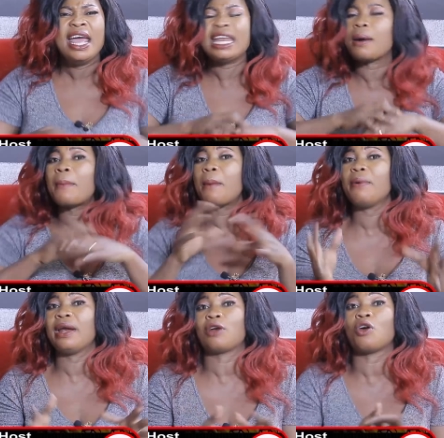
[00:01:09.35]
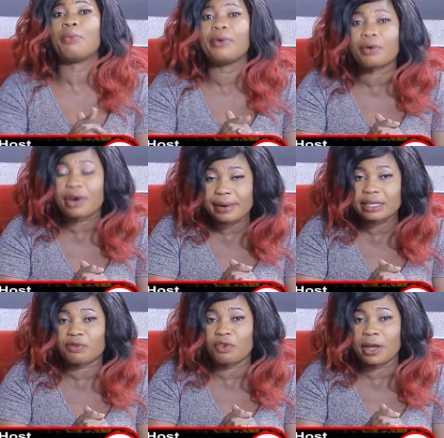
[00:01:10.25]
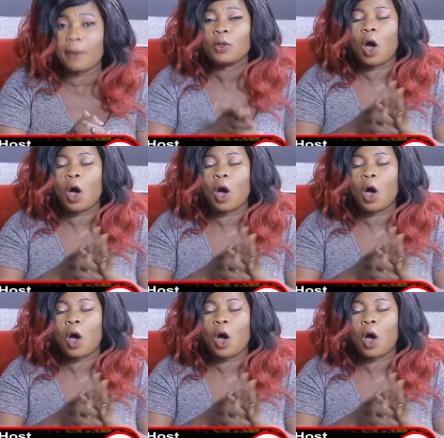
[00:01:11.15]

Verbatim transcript: Never bring a double crest for you.